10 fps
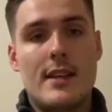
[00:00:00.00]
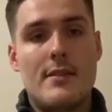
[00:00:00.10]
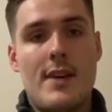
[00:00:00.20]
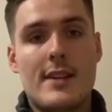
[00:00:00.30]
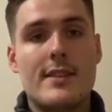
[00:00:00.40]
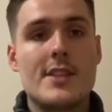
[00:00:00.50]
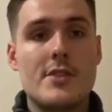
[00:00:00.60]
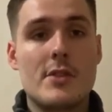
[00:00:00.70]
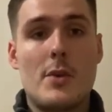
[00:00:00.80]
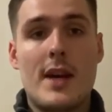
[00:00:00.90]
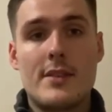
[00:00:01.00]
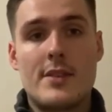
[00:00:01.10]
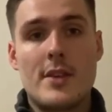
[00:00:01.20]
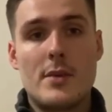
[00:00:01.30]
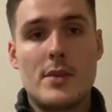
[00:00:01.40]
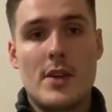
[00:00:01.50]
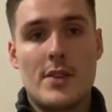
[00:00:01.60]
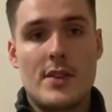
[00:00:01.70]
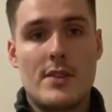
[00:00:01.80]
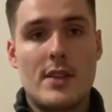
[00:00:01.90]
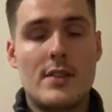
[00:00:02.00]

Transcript: vaccination that requires two doses,